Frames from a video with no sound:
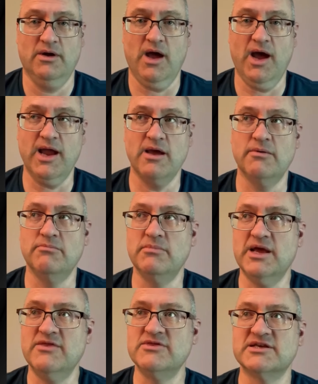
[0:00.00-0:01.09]
I am
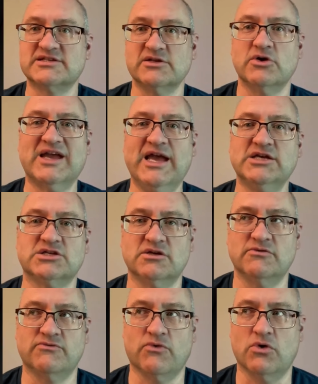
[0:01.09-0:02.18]
in this
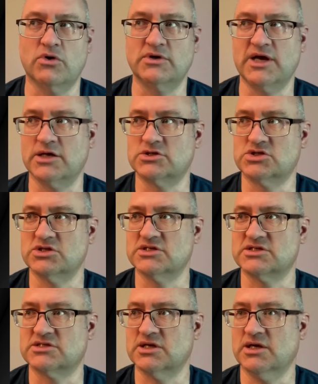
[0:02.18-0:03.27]
location for not
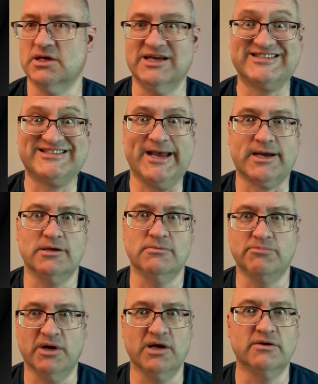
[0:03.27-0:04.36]
just uh, a second,
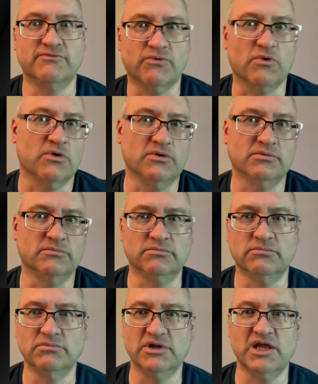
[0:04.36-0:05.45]
but for
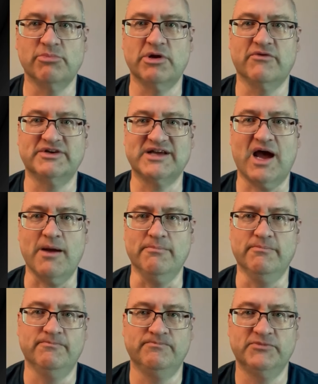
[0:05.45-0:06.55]
a little bit of a time,
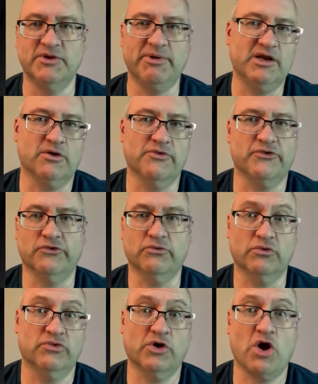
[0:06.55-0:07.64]
depending on the,
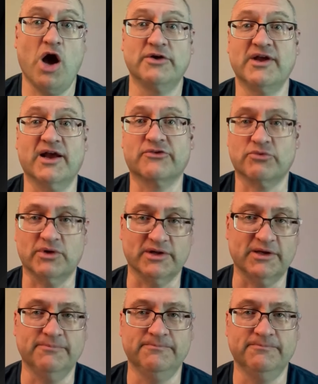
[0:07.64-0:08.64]
the context, really.